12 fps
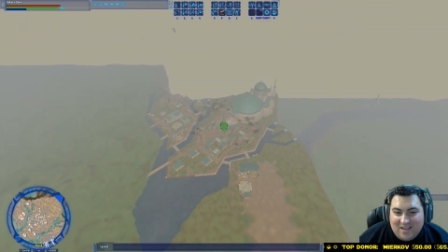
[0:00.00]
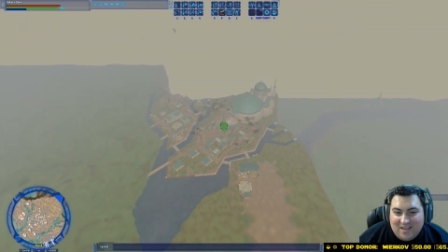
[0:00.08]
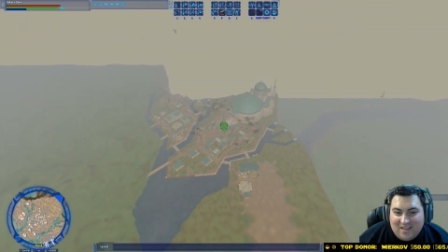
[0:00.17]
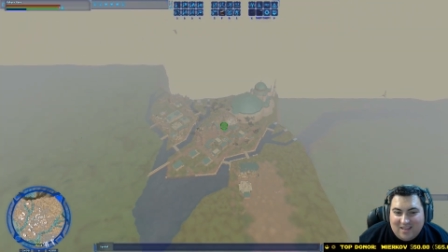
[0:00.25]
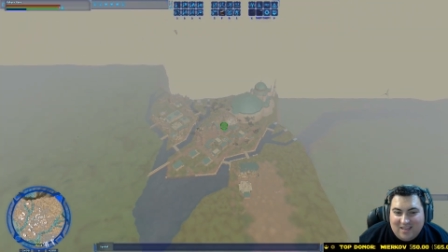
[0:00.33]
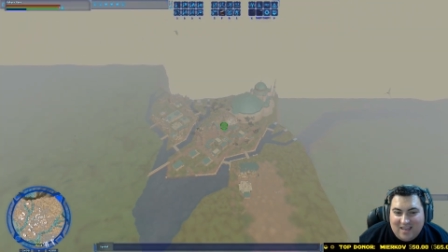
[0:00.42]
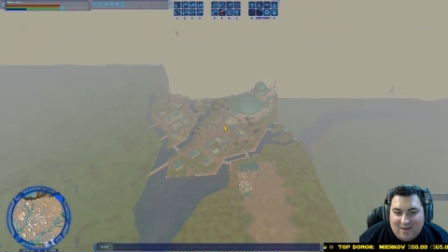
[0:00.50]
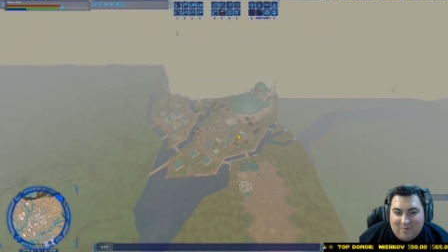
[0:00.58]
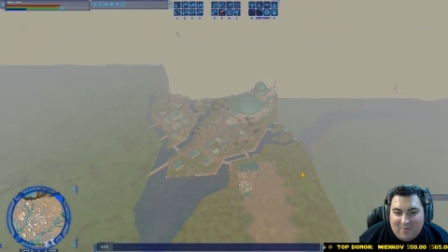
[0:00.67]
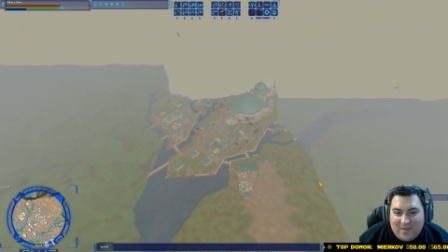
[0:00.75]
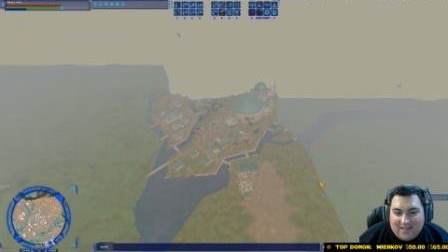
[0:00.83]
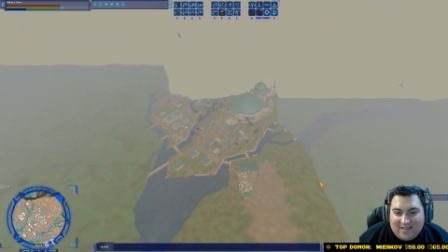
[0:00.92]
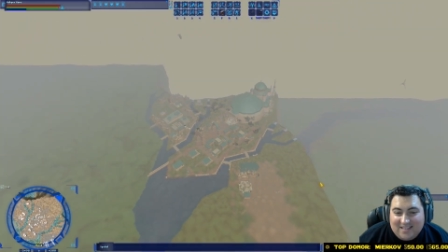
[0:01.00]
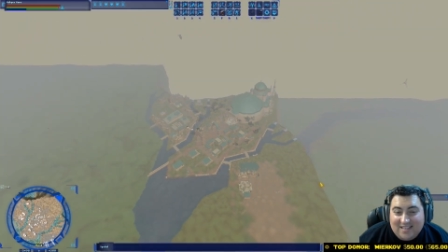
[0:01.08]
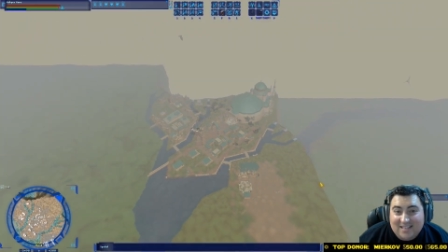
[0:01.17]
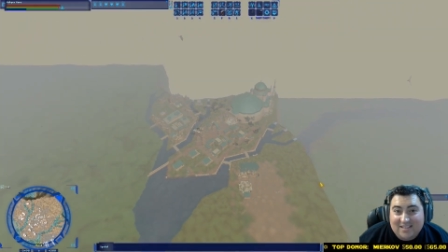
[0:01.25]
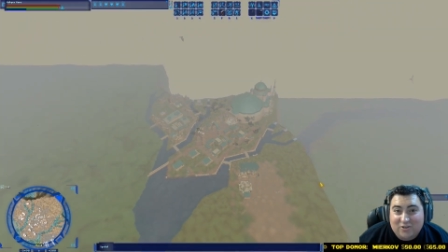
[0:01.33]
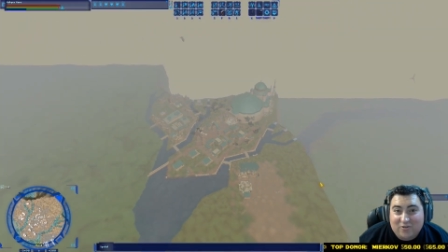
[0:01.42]
yeah, we can
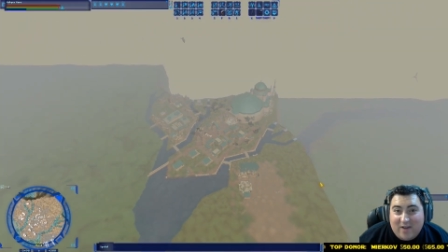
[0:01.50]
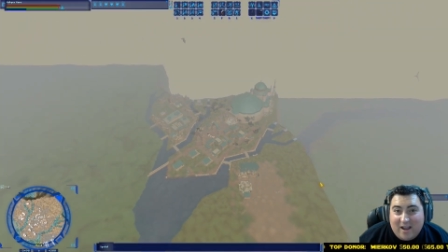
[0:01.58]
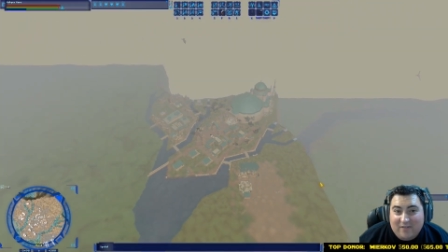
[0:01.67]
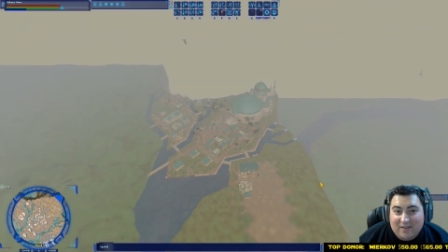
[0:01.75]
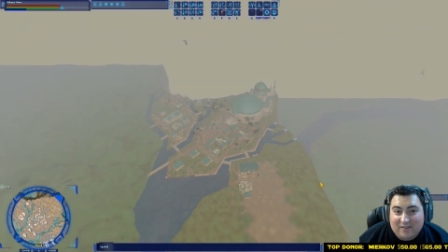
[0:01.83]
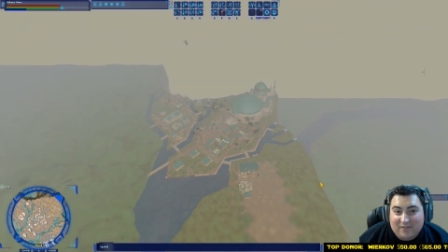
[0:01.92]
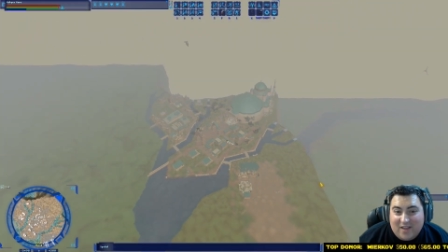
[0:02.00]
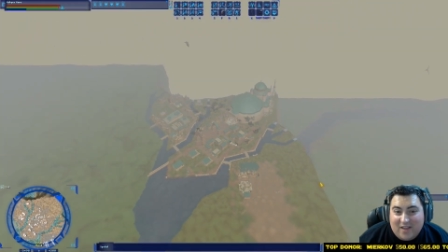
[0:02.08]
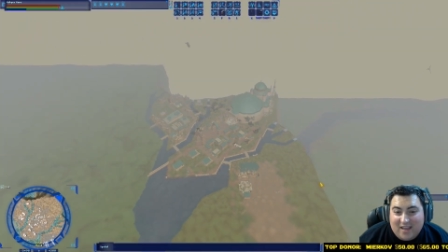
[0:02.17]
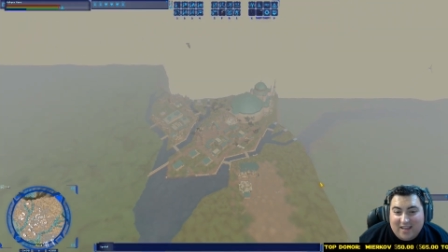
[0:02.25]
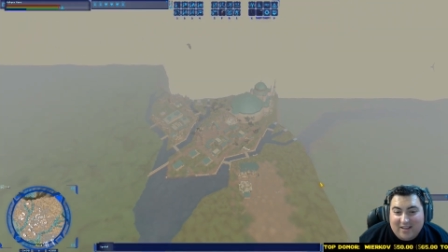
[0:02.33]
see the traffic flying in,